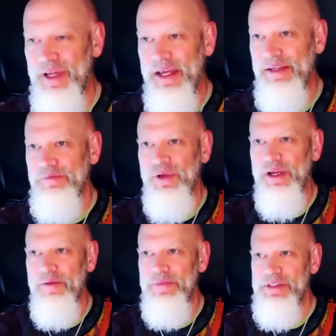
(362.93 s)
but I didn't
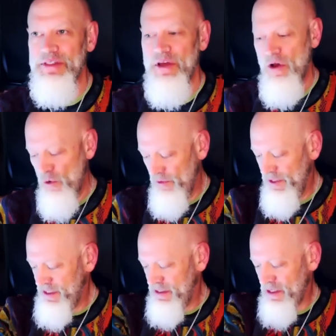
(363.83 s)
bring them. So
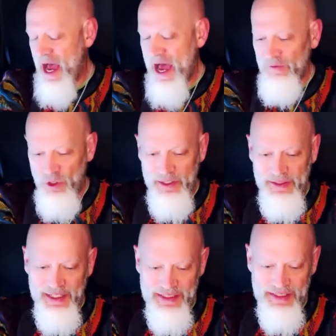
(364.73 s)
this is a cotton
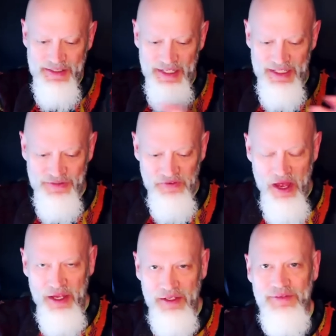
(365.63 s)
one. It's
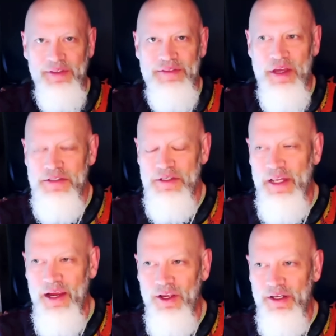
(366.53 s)
fine as long as you
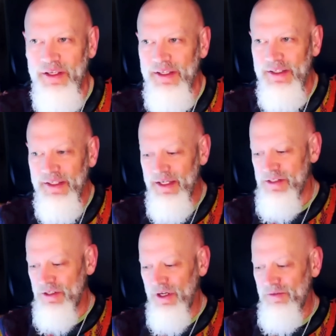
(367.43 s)
layer it.
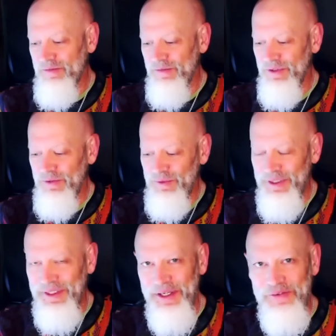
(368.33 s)
It's good.
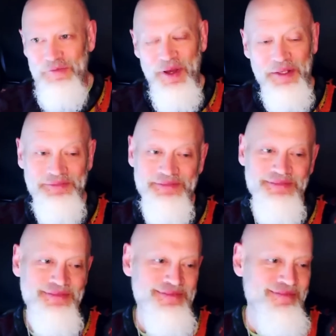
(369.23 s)
We'll live. But
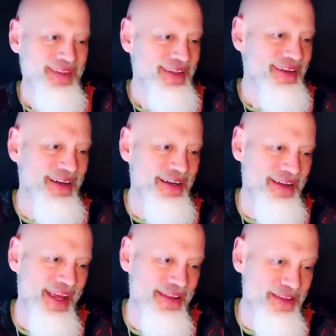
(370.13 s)

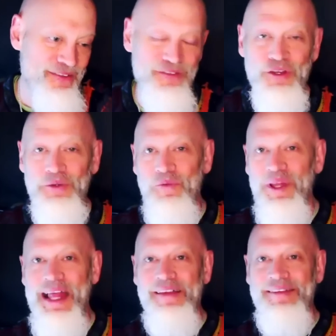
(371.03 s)
and this new one
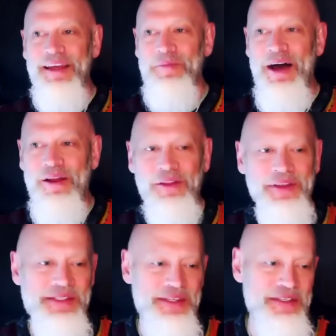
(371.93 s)
last thing about all
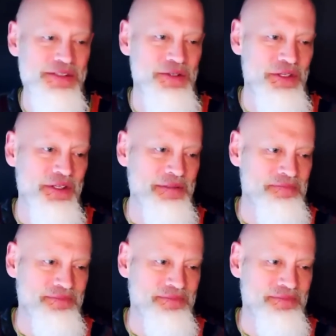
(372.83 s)
this new unit.